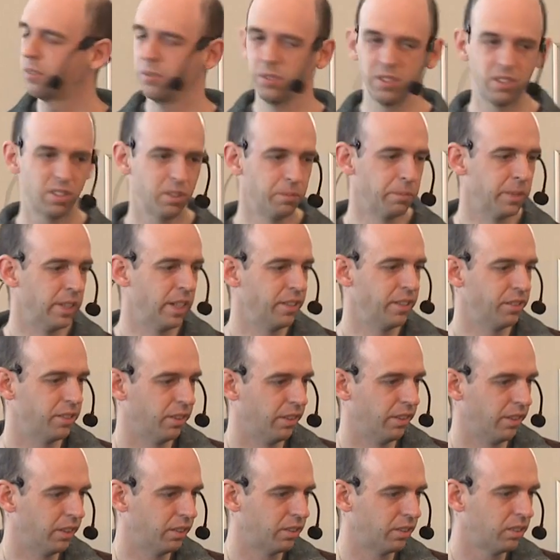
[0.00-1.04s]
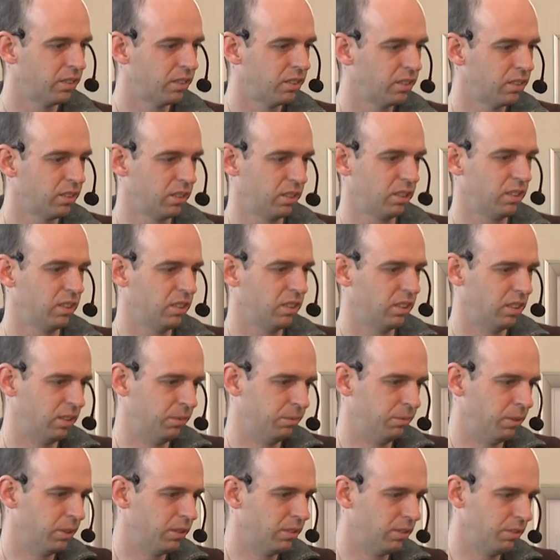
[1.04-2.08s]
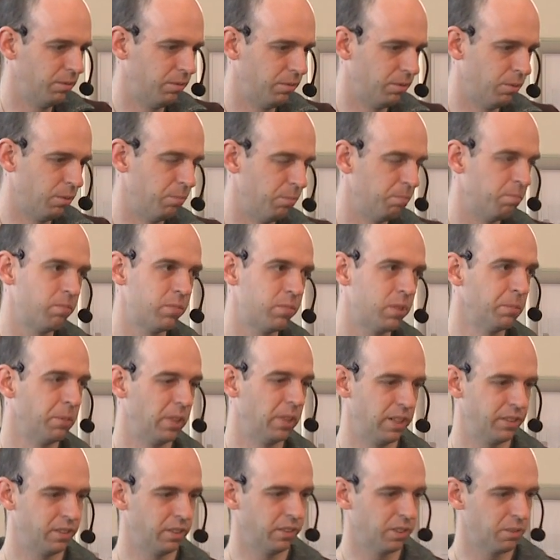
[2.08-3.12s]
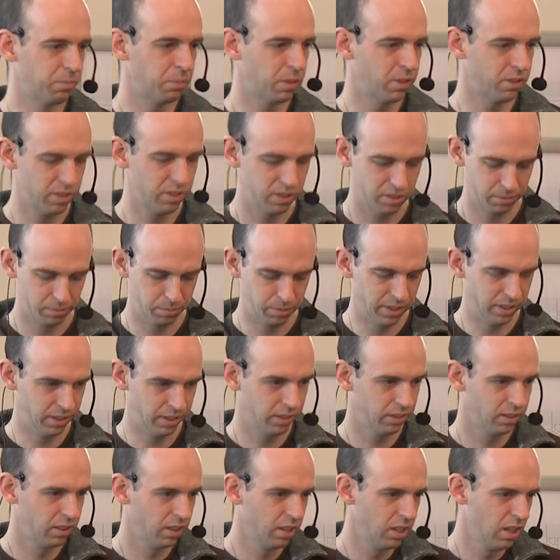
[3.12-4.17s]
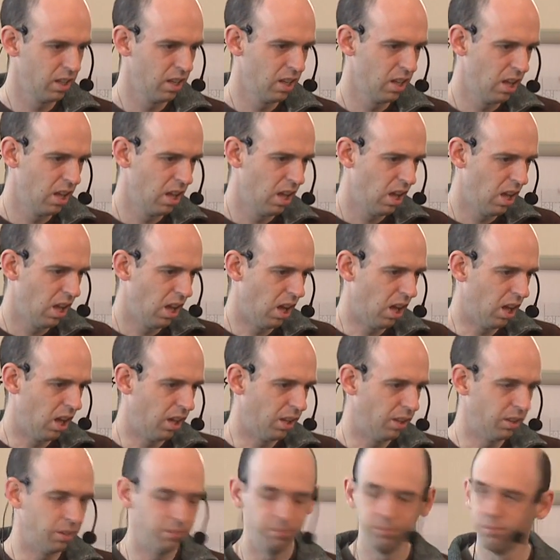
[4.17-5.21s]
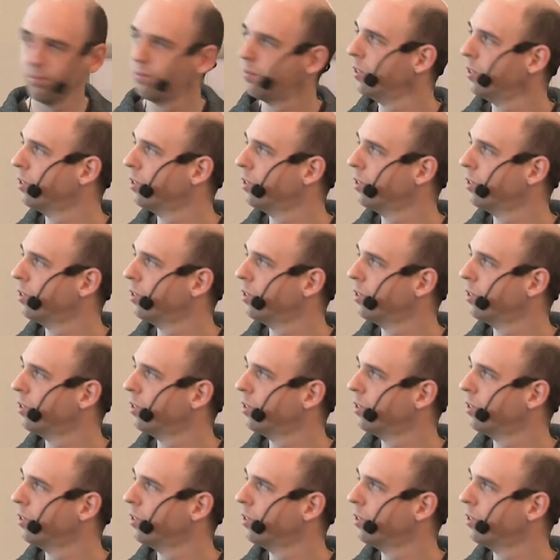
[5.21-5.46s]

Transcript: a simulator that I've written for simulating this process, where uh, you